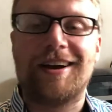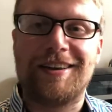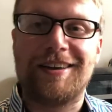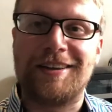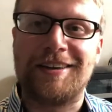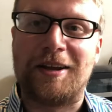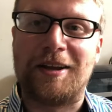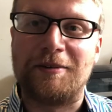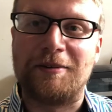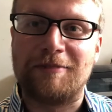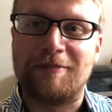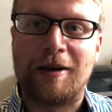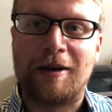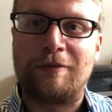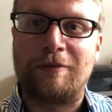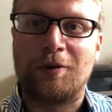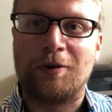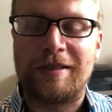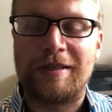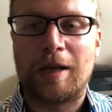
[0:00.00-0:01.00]
you know,
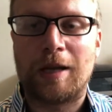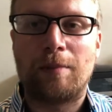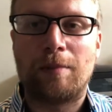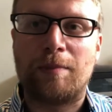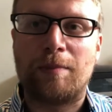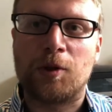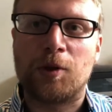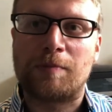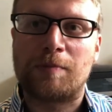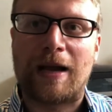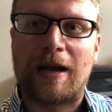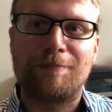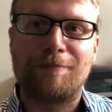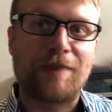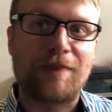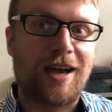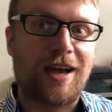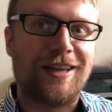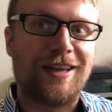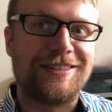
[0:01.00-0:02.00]
I've got these library books back,
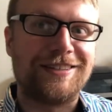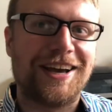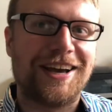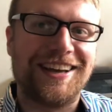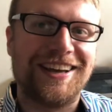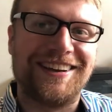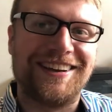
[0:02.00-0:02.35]
and